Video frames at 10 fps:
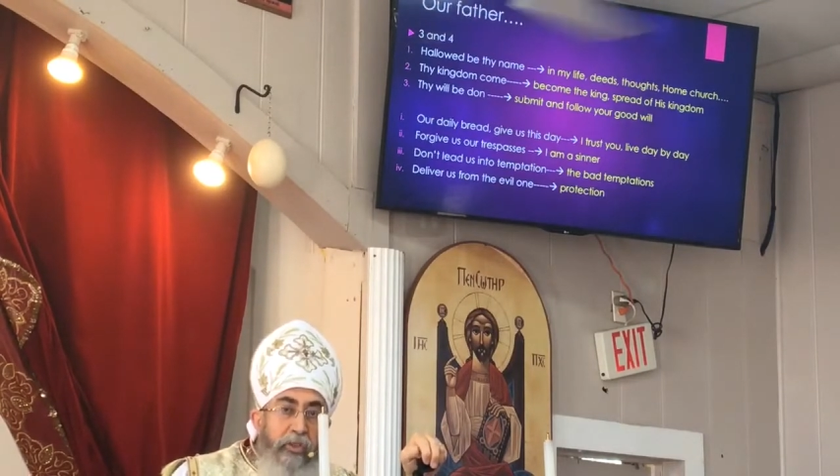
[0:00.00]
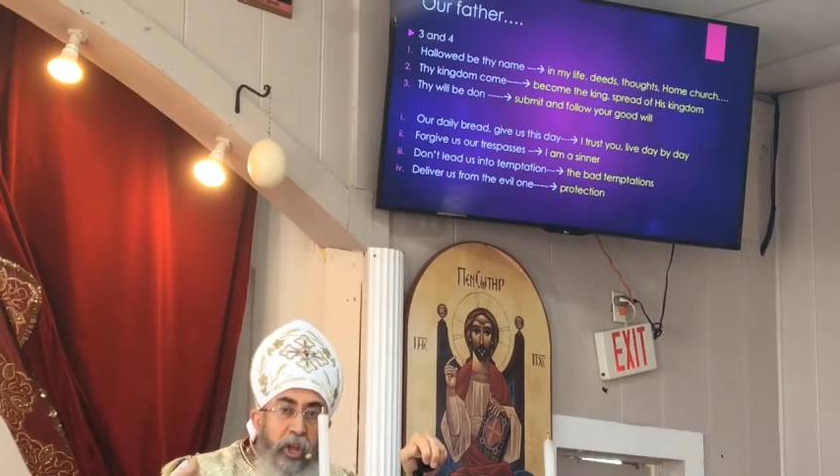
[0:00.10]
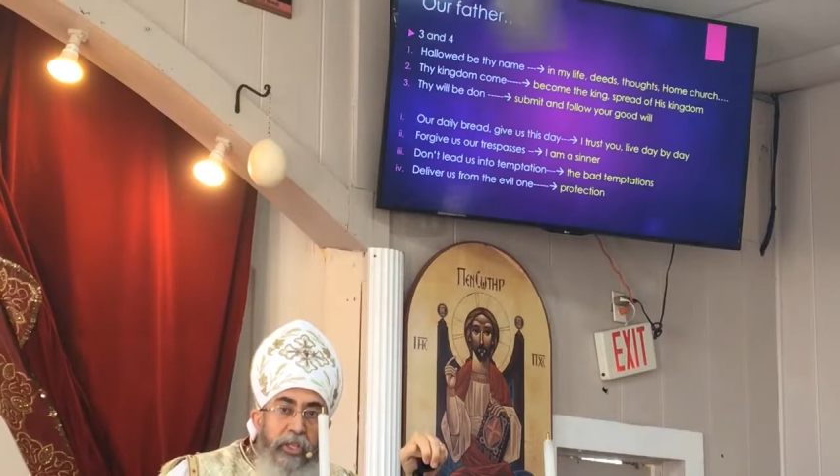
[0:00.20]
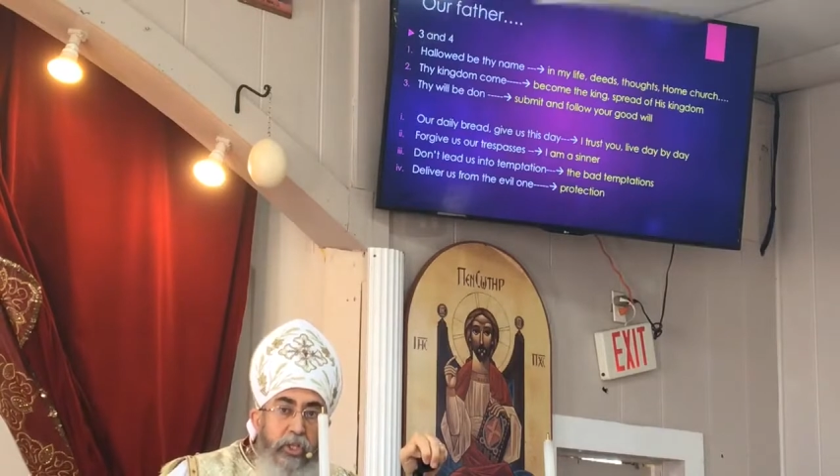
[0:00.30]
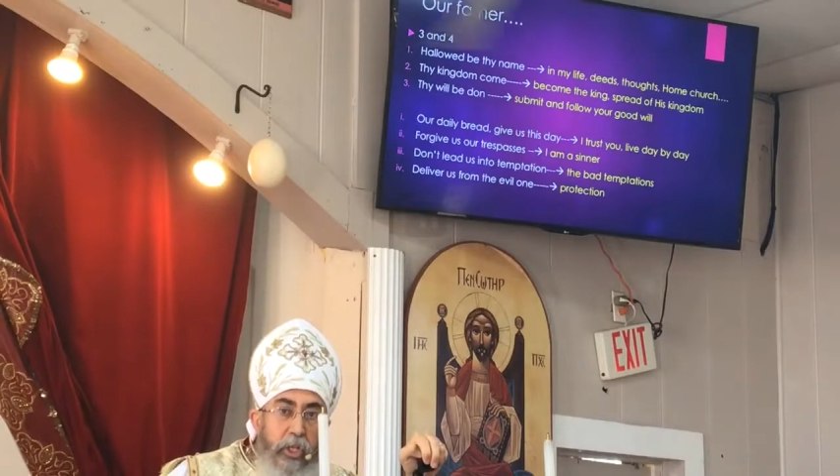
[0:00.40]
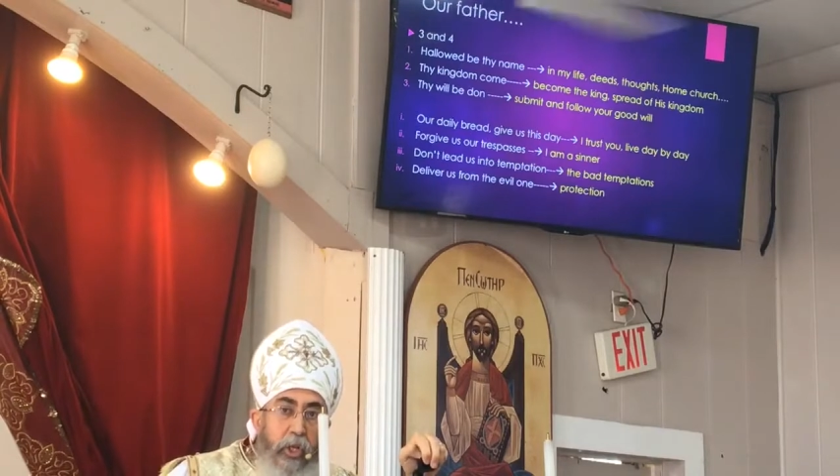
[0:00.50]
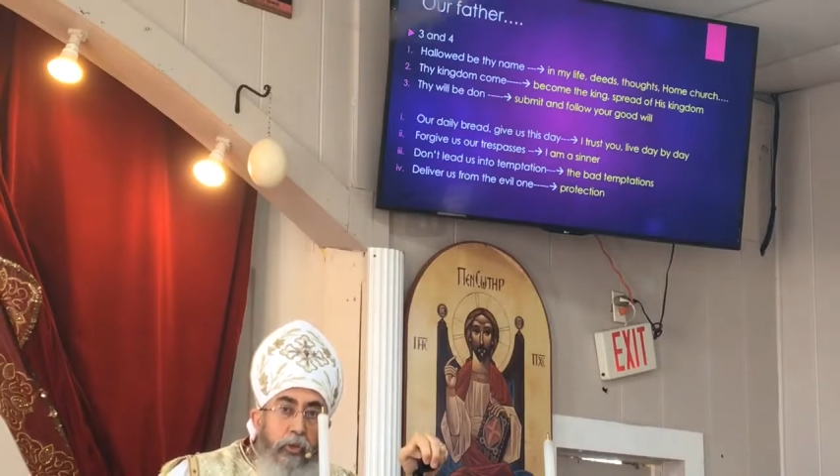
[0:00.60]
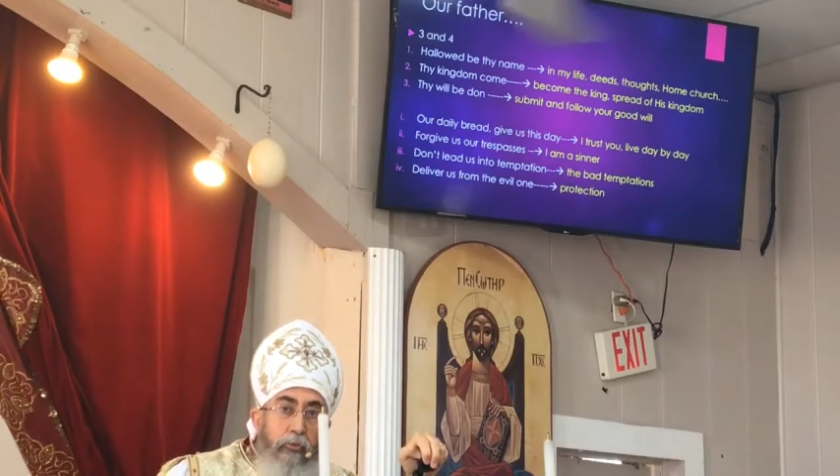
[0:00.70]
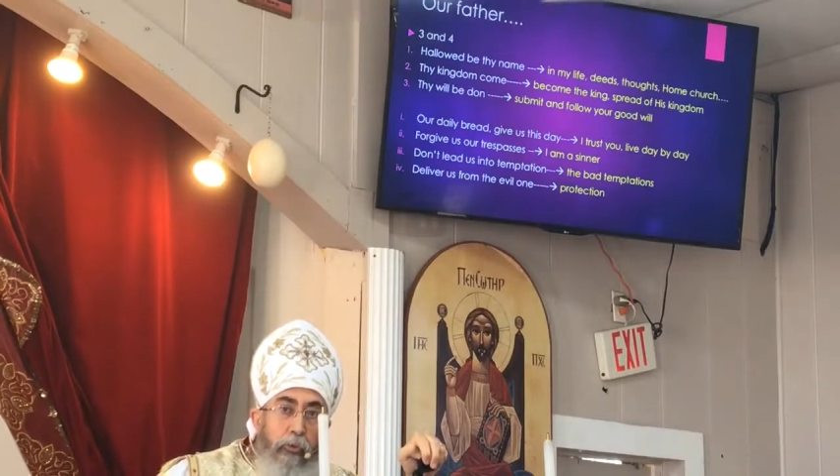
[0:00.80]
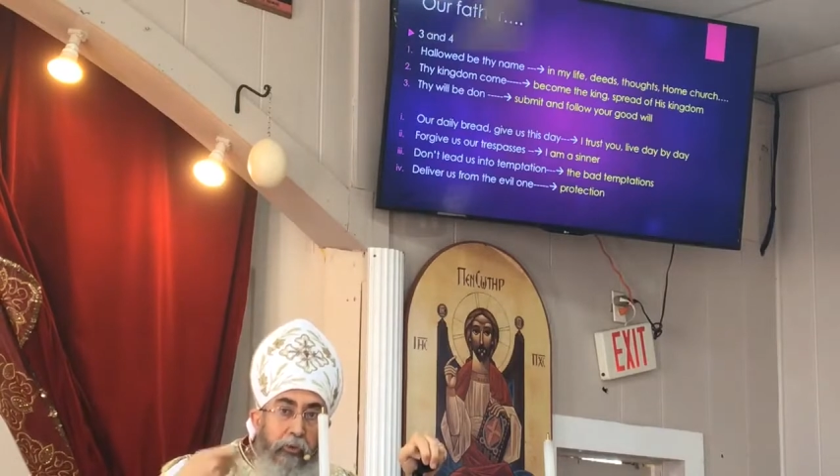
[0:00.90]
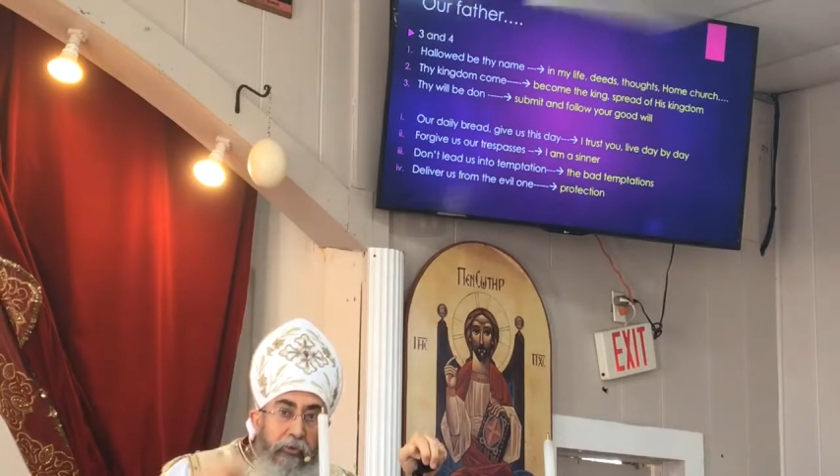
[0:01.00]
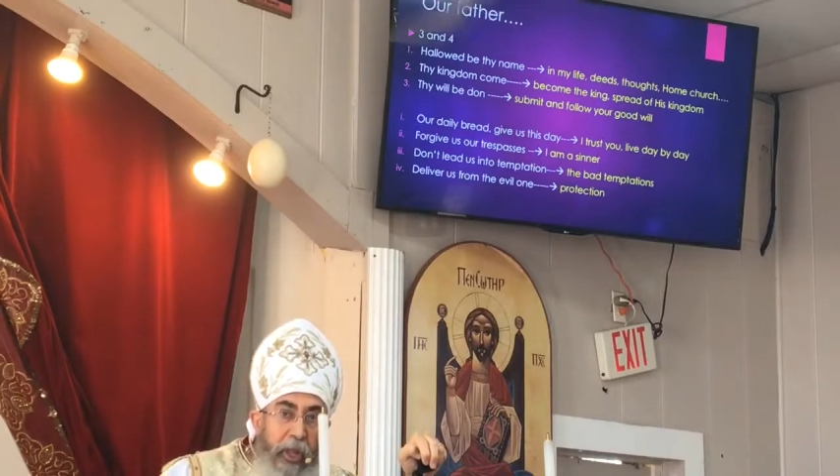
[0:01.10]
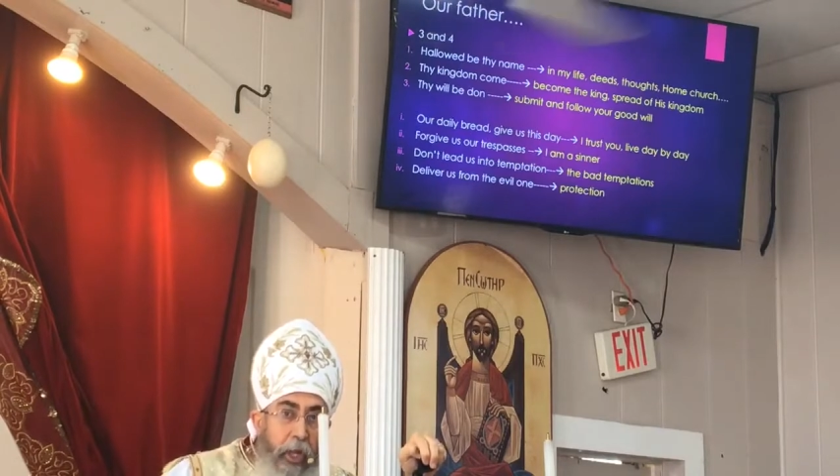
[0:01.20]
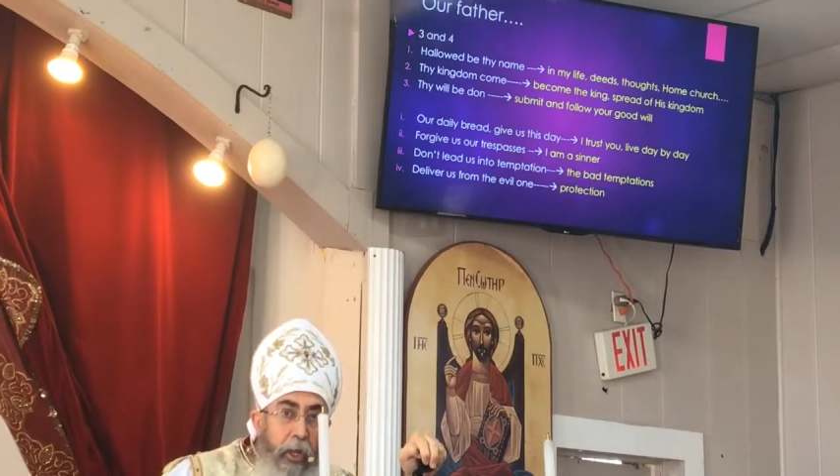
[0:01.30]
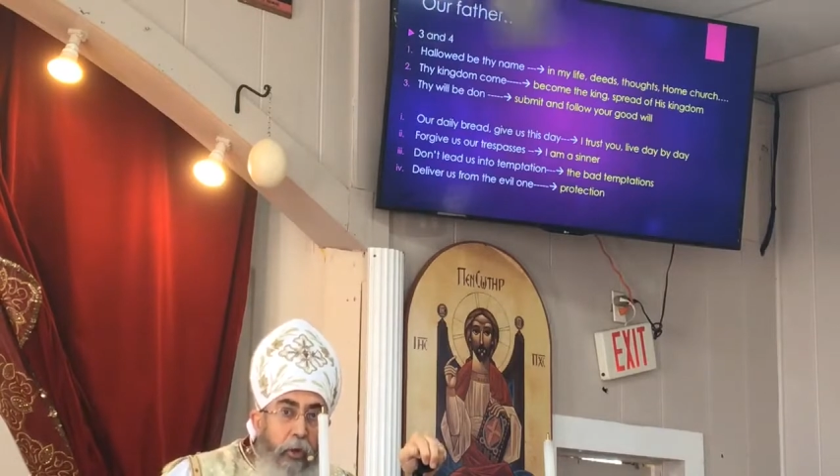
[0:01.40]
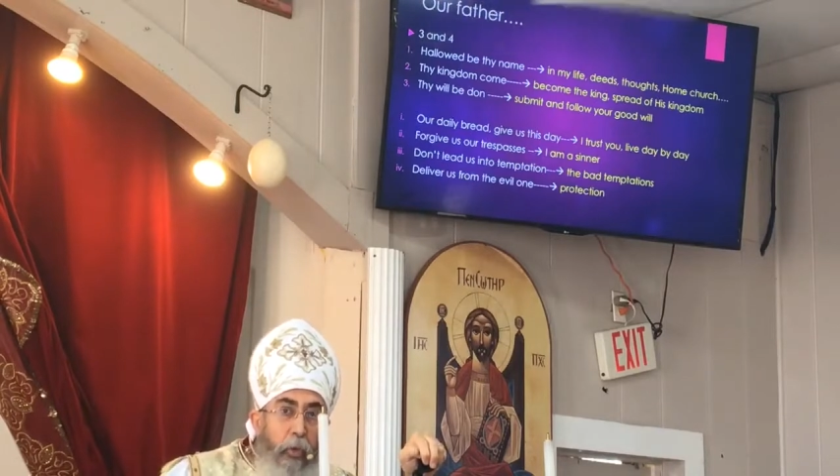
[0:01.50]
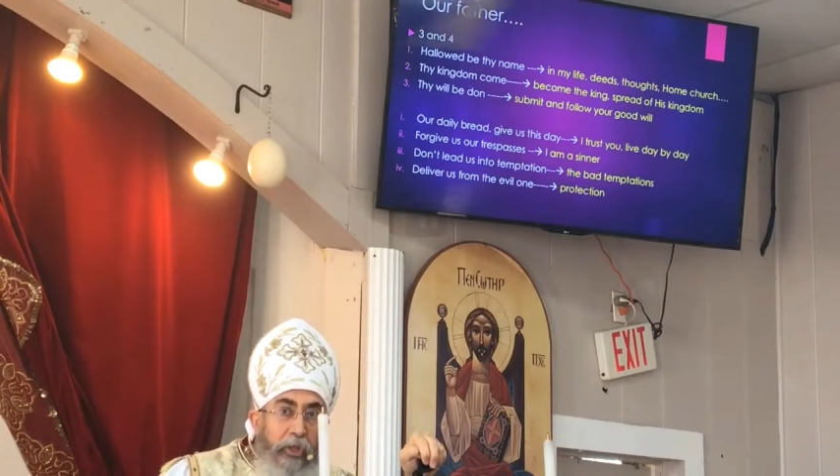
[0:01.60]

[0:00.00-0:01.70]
is ready to fulfill